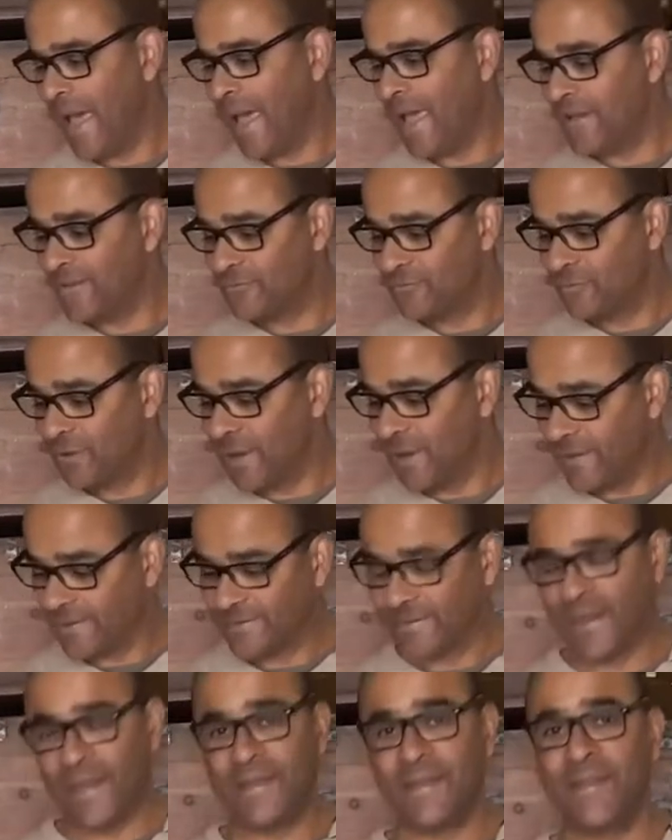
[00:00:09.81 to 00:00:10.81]
is really
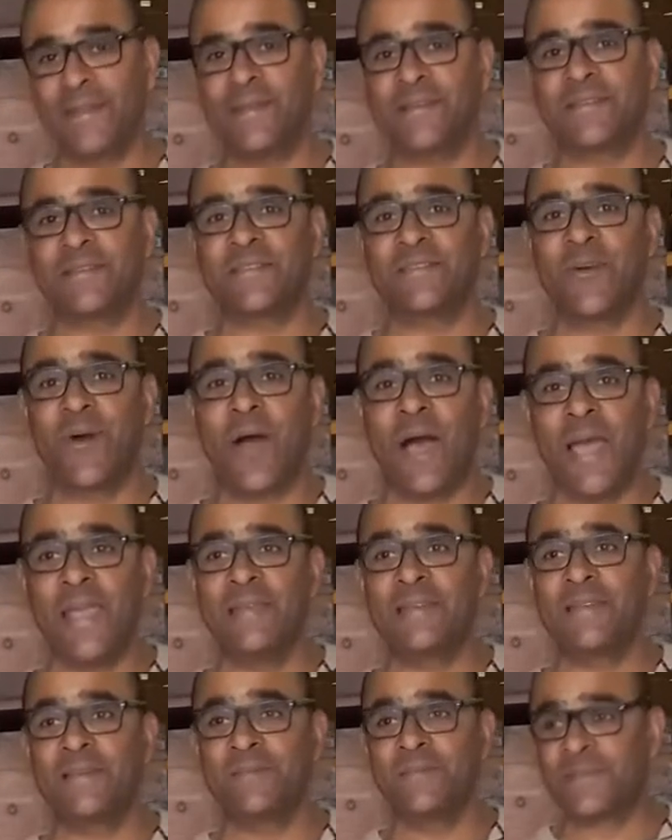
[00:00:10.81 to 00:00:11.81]
exciting because it's got
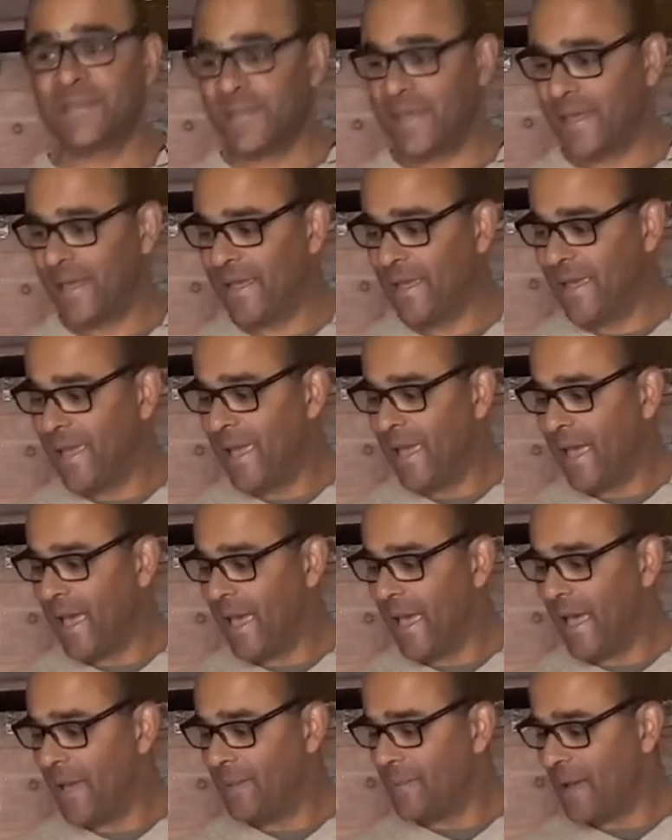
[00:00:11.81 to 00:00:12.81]
items that
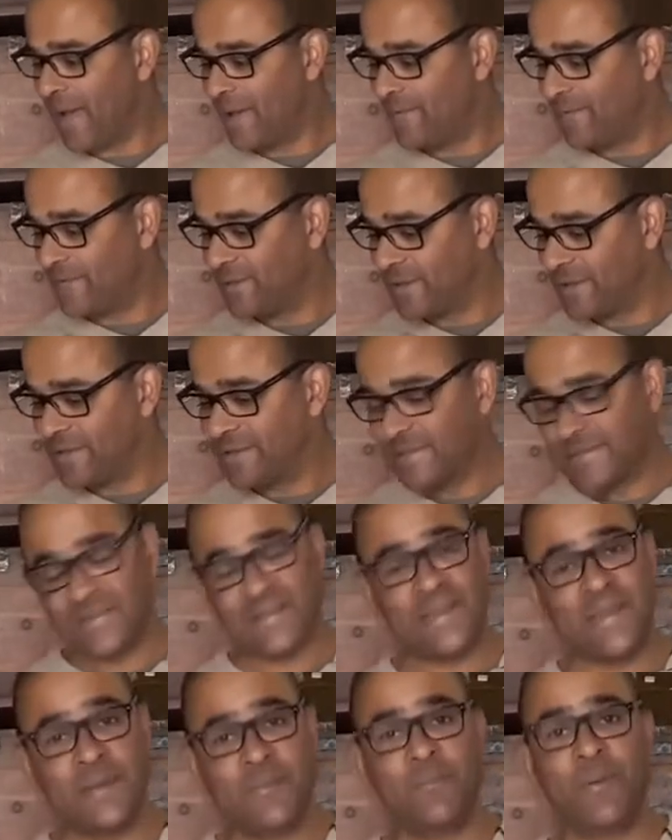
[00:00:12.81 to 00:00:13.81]
I didn't
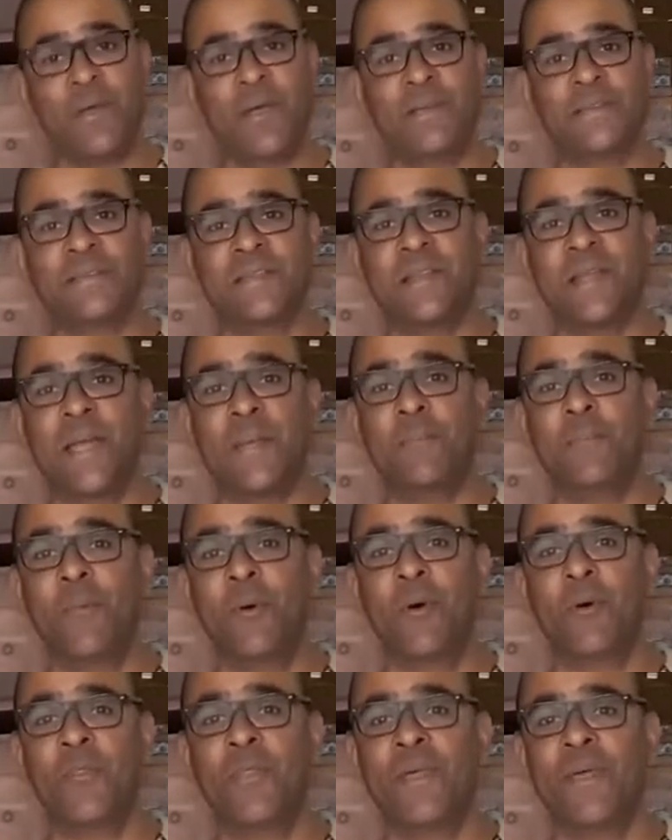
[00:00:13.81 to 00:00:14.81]
see in person. I
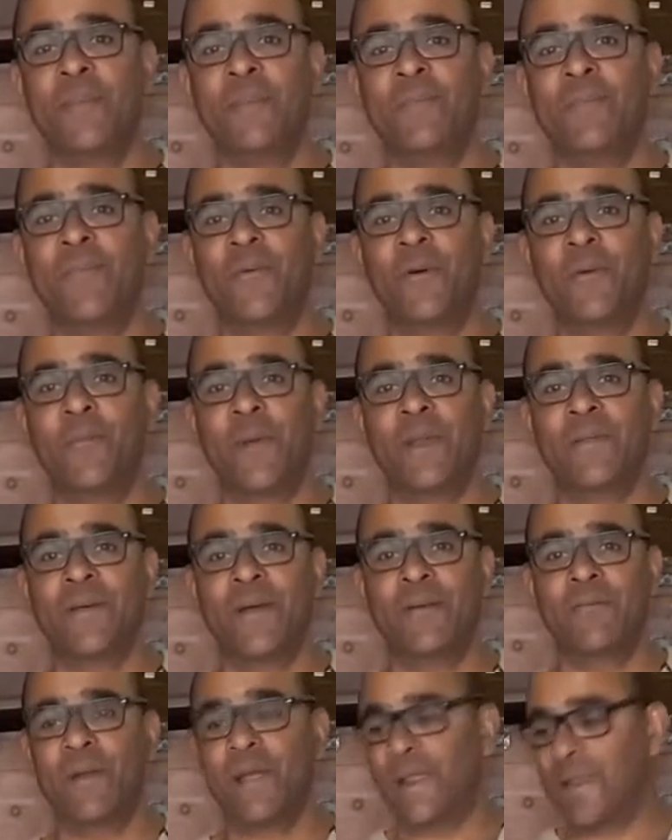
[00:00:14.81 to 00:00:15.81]
bought them from one
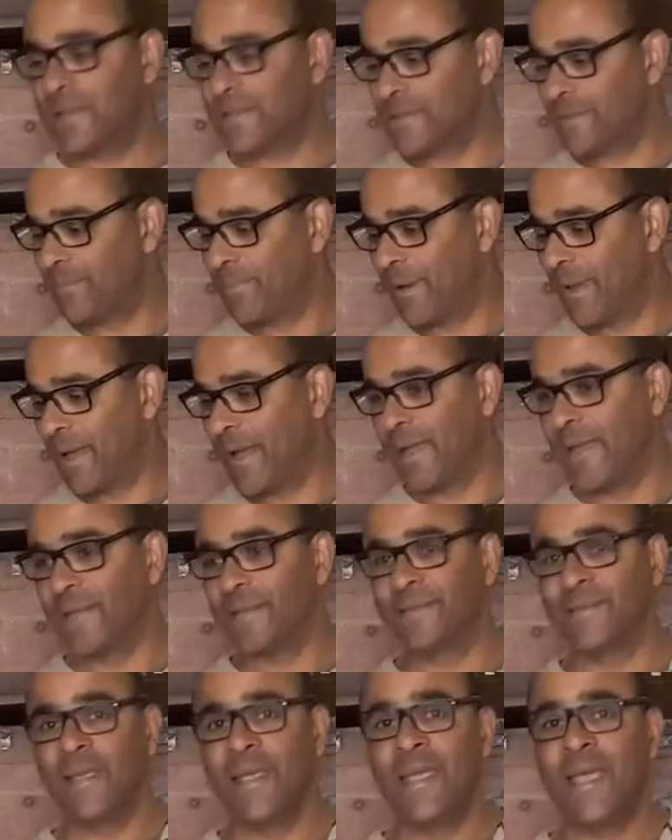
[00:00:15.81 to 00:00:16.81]
of our regular
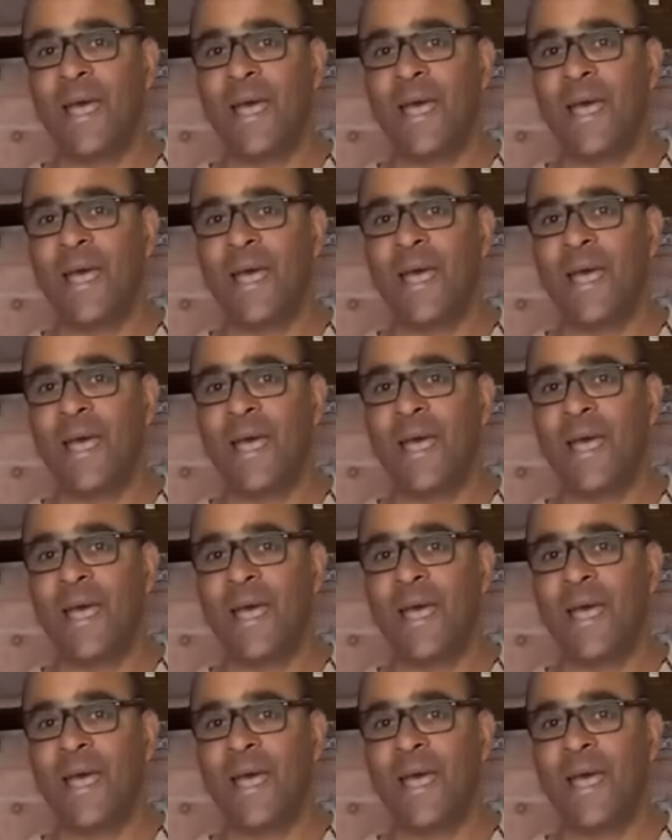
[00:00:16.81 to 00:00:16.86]
suppliers.